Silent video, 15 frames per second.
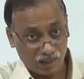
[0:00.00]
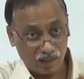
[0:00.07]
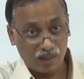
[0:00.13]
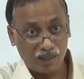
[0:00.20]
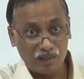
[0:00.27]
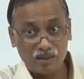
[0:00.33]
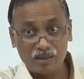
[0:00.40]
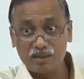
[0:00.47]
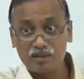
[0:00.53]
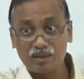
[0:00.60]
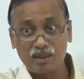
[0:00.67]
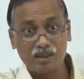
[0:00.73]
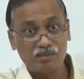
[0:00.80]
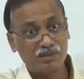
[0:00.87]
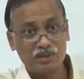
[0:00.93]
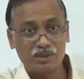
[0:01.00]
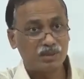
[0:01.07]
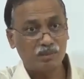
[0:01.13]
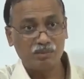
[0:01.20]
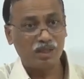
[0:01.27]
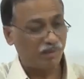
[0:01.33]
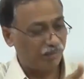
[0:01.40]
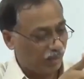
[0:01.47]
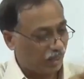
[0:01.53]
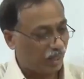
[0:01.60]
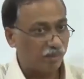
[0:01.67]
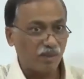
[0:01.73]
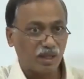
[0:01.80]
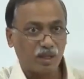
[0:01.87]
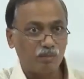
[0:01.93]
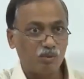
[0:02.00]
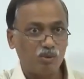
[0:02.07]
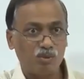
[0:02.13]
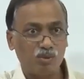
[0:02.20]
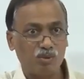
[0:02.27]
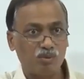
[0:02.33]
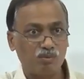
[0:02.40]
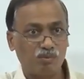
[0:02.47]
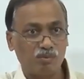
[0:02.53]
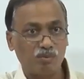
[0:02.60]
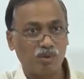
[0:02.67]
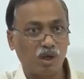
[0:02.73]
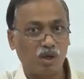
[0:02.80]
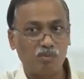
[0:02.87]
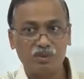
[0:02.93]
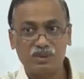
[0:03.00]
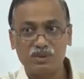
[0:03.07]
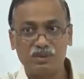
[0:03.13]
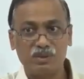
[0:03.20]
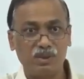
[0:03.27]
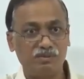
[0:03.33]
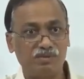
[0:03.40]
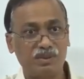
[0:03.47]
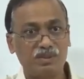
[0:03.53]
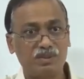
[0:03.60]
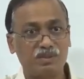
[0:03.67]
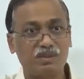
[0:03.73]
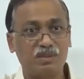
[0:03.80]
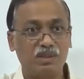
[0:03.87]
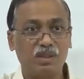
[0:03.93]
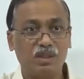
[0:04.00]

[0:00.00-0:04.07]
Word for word: And at 31st December, every time I come to know how much is the difference